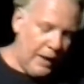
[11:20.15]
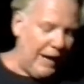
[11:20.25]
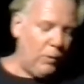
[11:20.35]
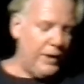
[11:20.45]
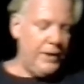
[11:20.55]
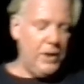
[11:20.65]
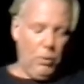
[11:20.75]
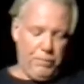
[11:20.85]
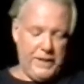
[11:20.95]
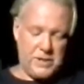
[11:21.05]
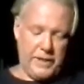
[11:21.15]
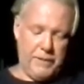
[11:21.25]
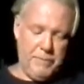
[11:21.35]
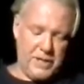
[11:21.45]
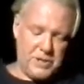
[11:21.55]
I want no piece of
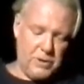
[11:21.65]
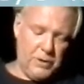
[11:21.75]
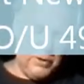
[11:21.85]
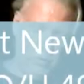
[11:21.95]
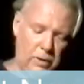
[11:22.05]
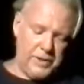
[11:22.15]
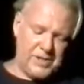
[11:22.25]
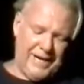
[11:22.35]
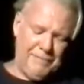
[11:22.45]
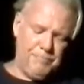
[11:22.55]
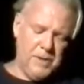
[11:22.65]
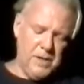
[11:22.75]
that Minnesota New Orleans game.